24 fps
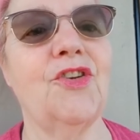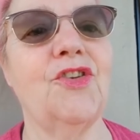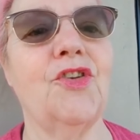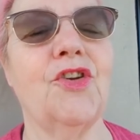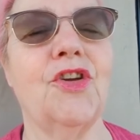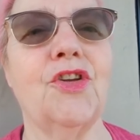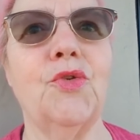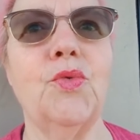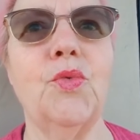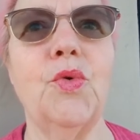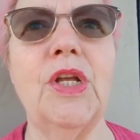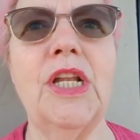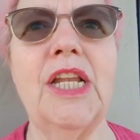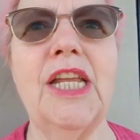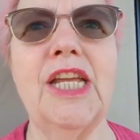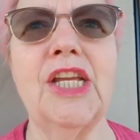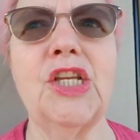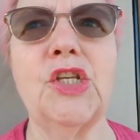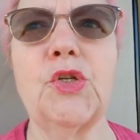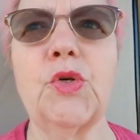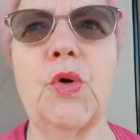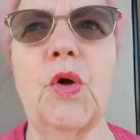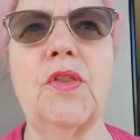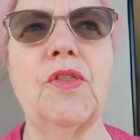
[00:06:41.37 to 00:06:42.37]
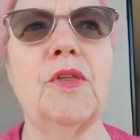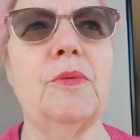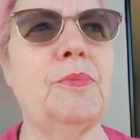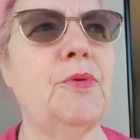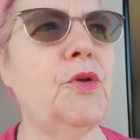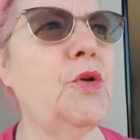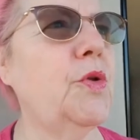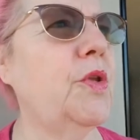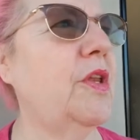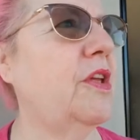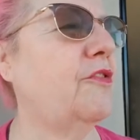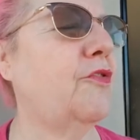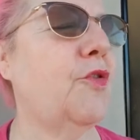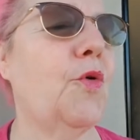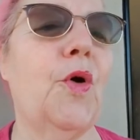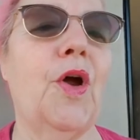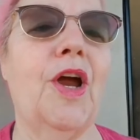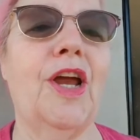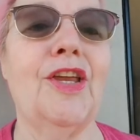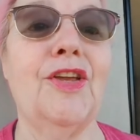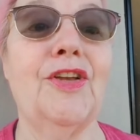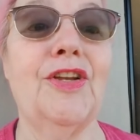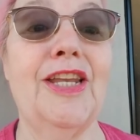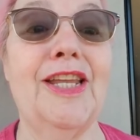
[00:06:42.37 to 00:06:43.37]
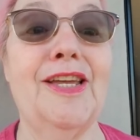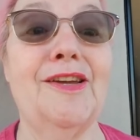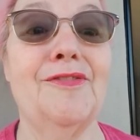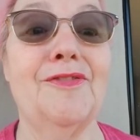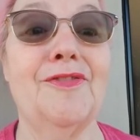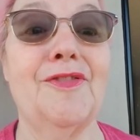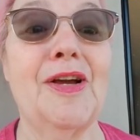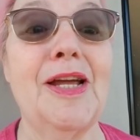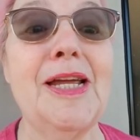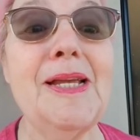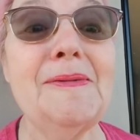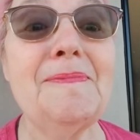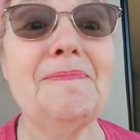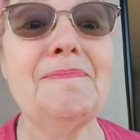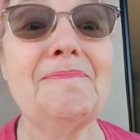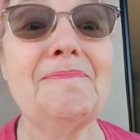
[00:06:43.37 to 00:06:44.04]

You can really enjoy the beauty of where you live, right?